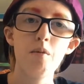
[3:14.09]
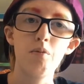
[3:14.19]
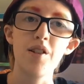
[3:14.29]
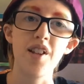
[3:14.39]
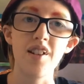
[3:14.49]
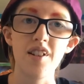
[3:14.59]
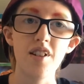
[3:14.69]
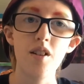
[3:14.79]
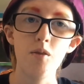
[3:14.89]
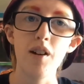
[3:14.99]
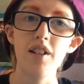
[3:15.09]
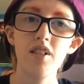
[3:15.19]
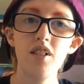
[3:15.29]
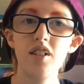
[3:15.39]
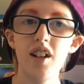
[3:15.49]
presented
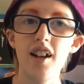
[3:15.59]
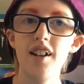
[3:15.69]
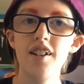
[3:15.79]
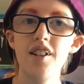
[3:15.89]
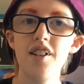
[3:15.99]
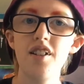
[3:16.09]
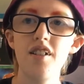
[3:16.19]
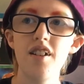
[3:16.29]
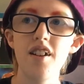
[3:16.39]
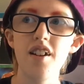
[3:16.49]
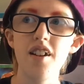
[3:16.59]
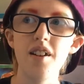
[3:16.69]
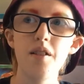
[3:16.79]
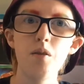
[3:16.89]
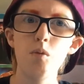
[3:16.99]
well, and
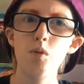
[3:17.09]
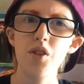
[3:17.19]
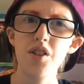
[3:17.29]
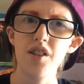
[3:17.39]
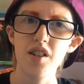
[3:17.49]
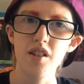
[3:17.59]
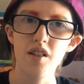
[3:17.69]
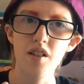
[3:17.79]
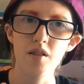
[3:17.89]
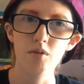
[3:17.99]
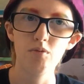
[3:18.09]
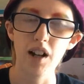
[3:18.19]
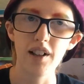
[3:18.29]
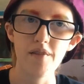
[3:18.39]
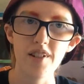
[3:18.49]
it was
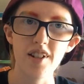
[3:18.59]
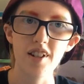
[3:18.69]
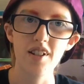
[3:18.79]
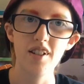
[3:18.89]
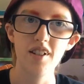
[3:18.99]
relevant.